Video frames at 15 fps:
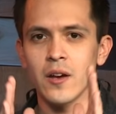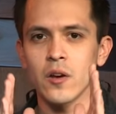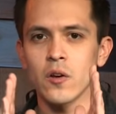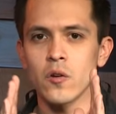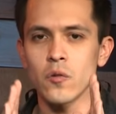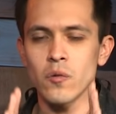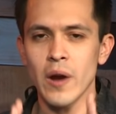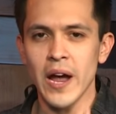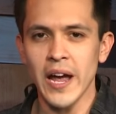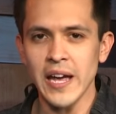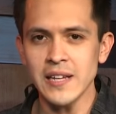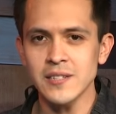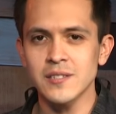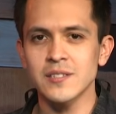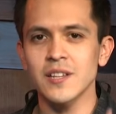
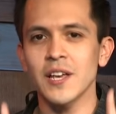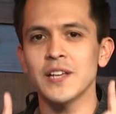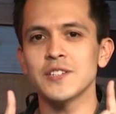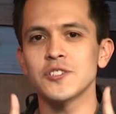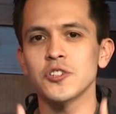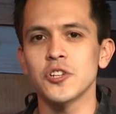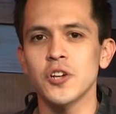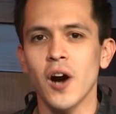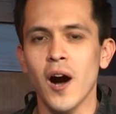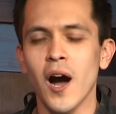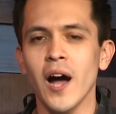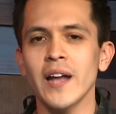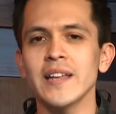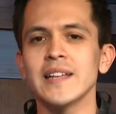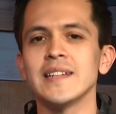Grace is
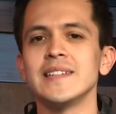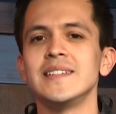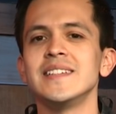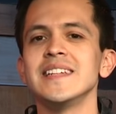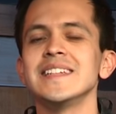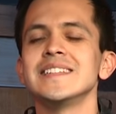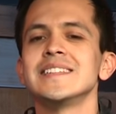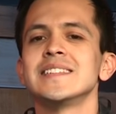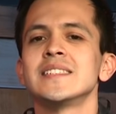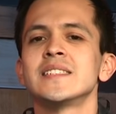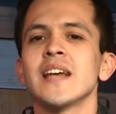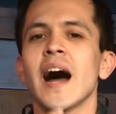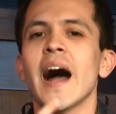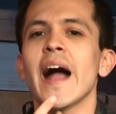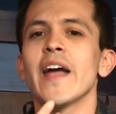God
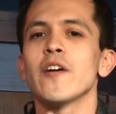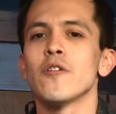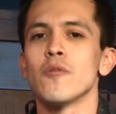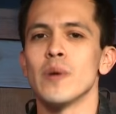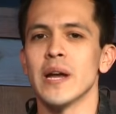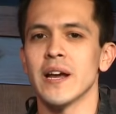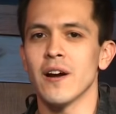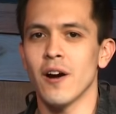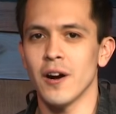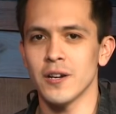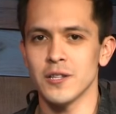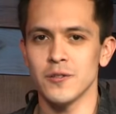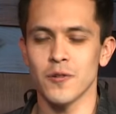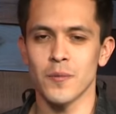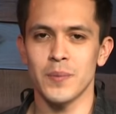desiring
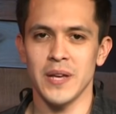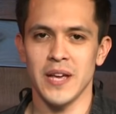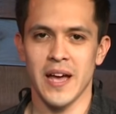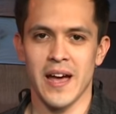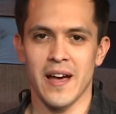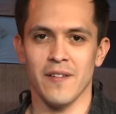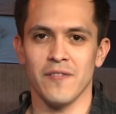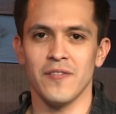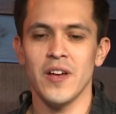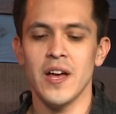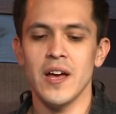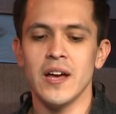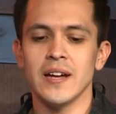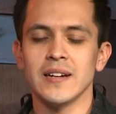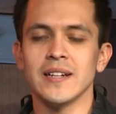on your behalf
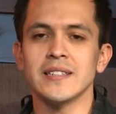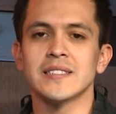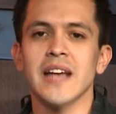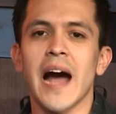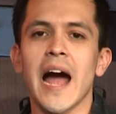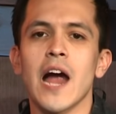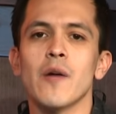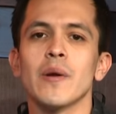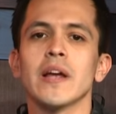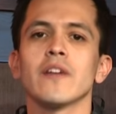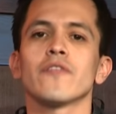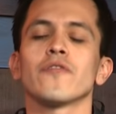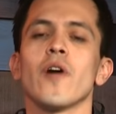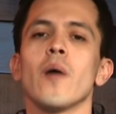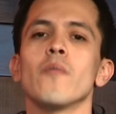desiring
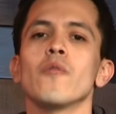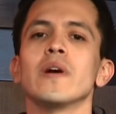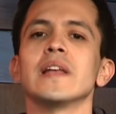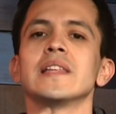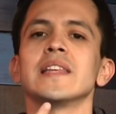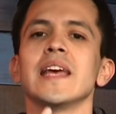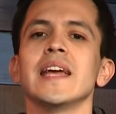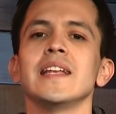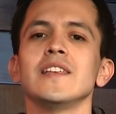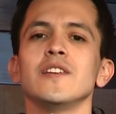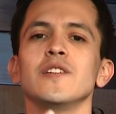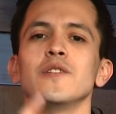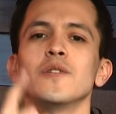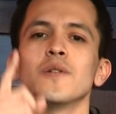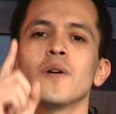from within
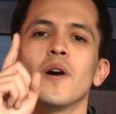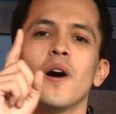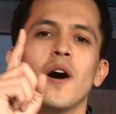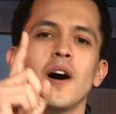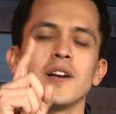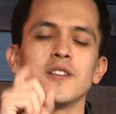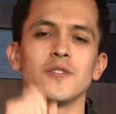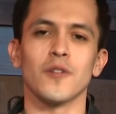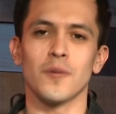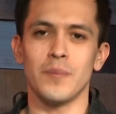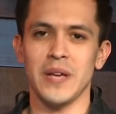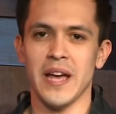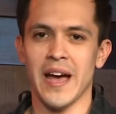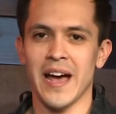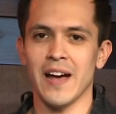you on your
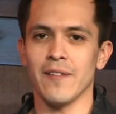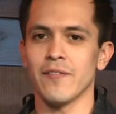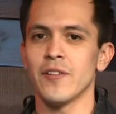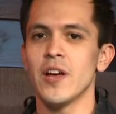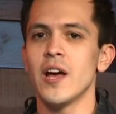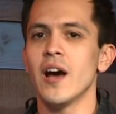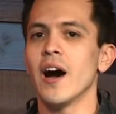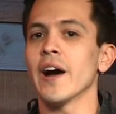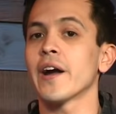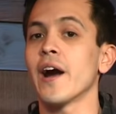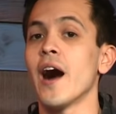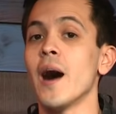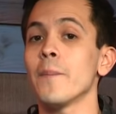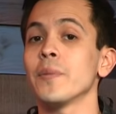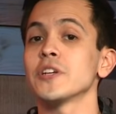behalf,
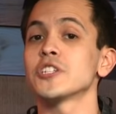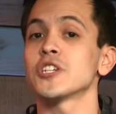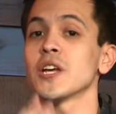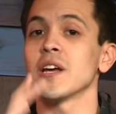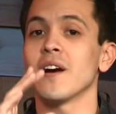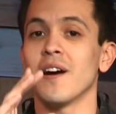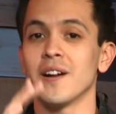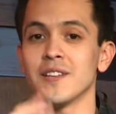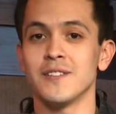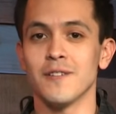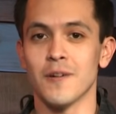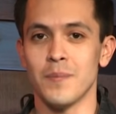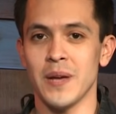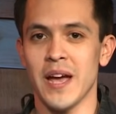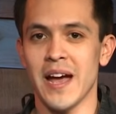accomplishing on
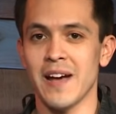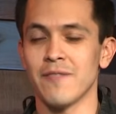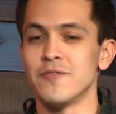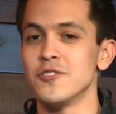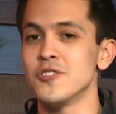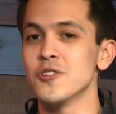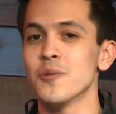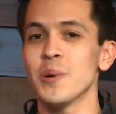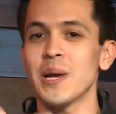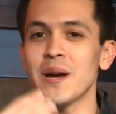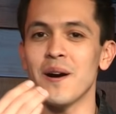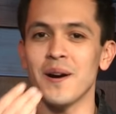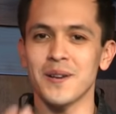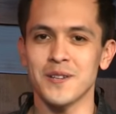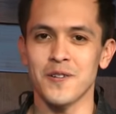your behalf, doing
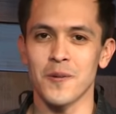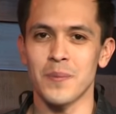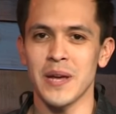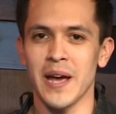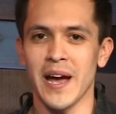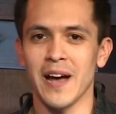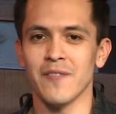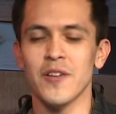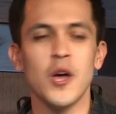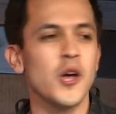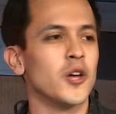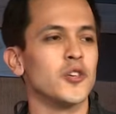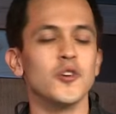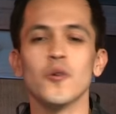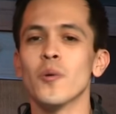on your behalf.
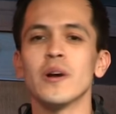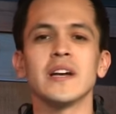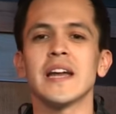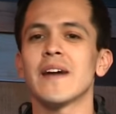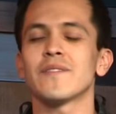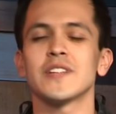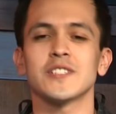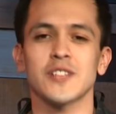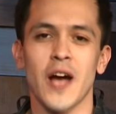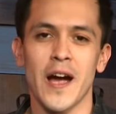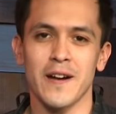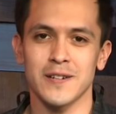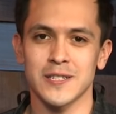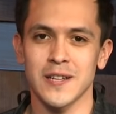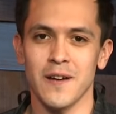You wouldn't have
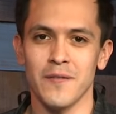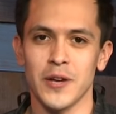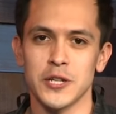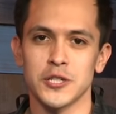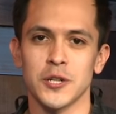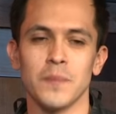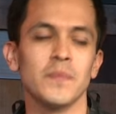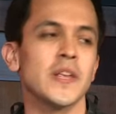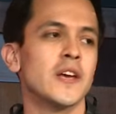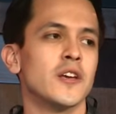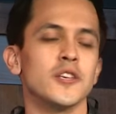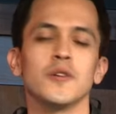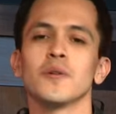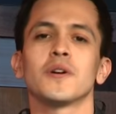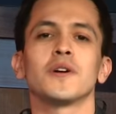desired salvation.
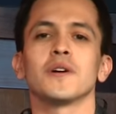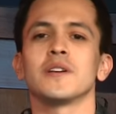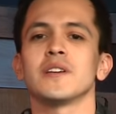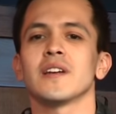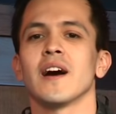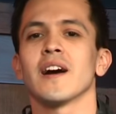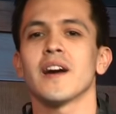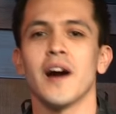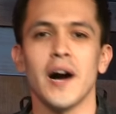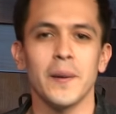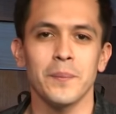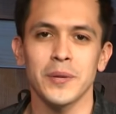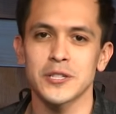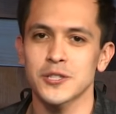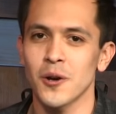You couldn't
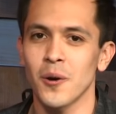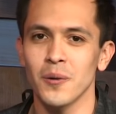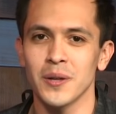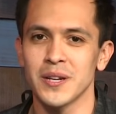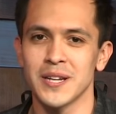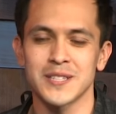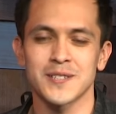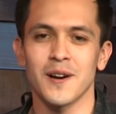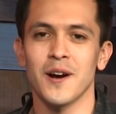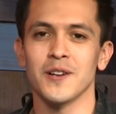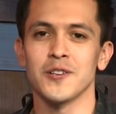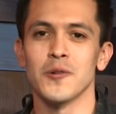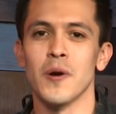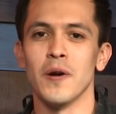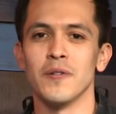accomplish holiness on
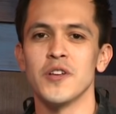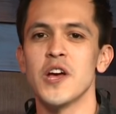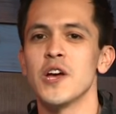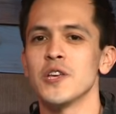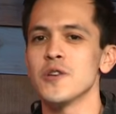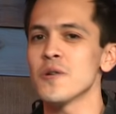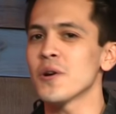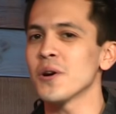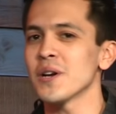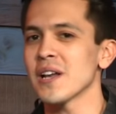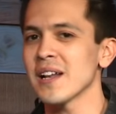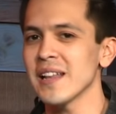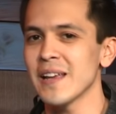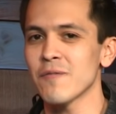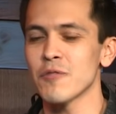your own. You
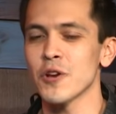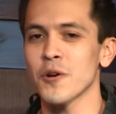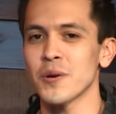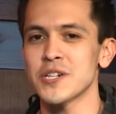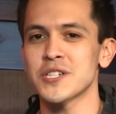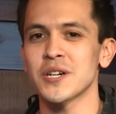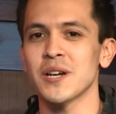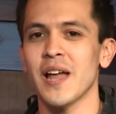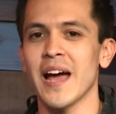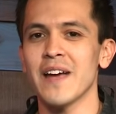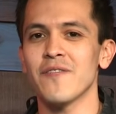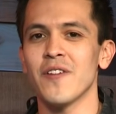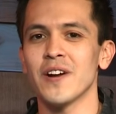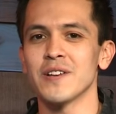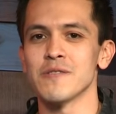couldn't live the Christian
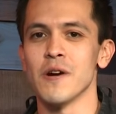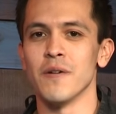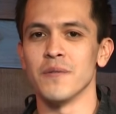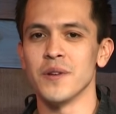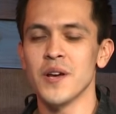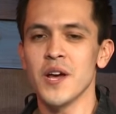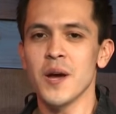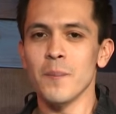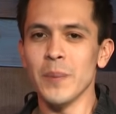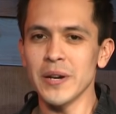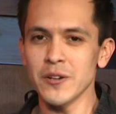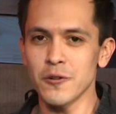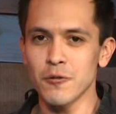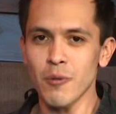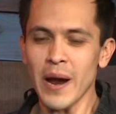life on your own.
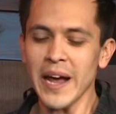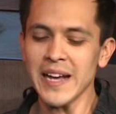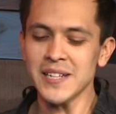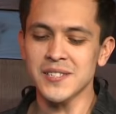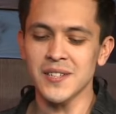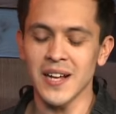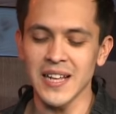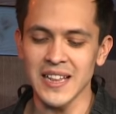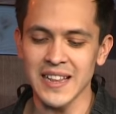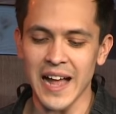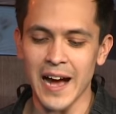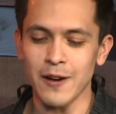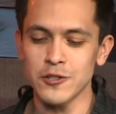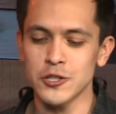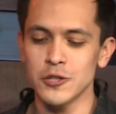But grace
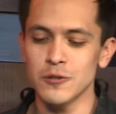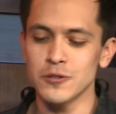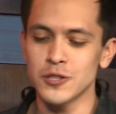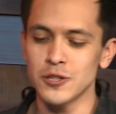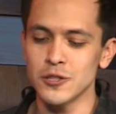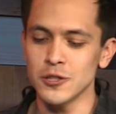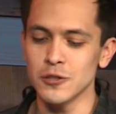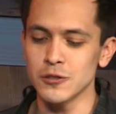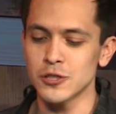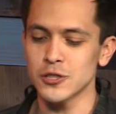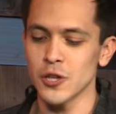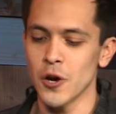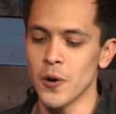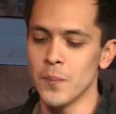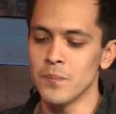allows you to do
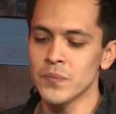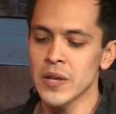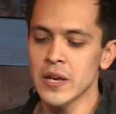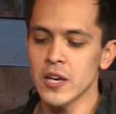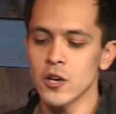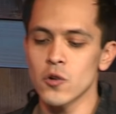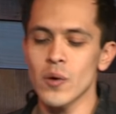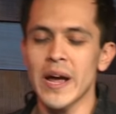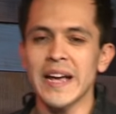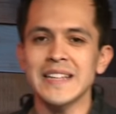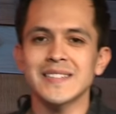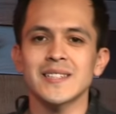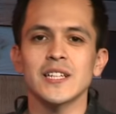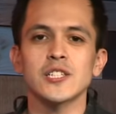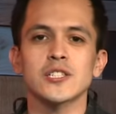so.
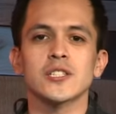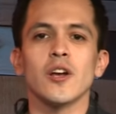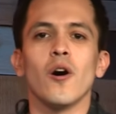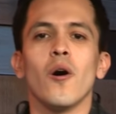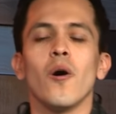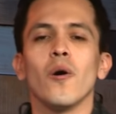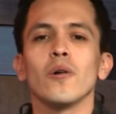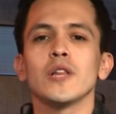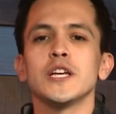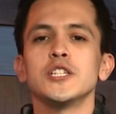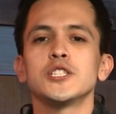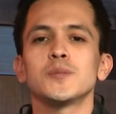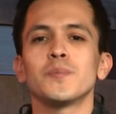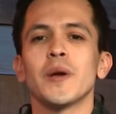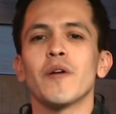Grace is the Holy
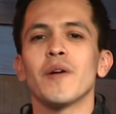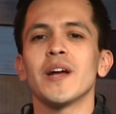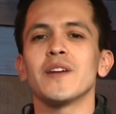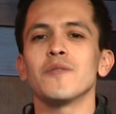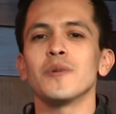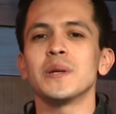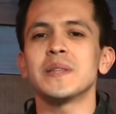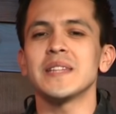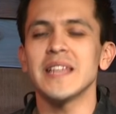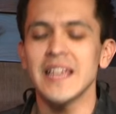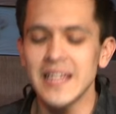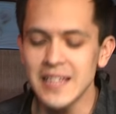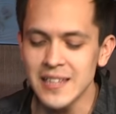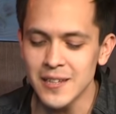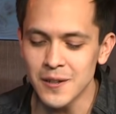Spirit
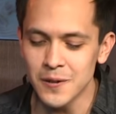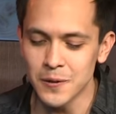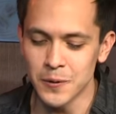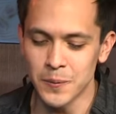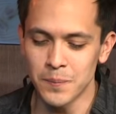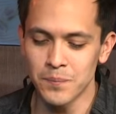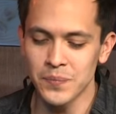within you.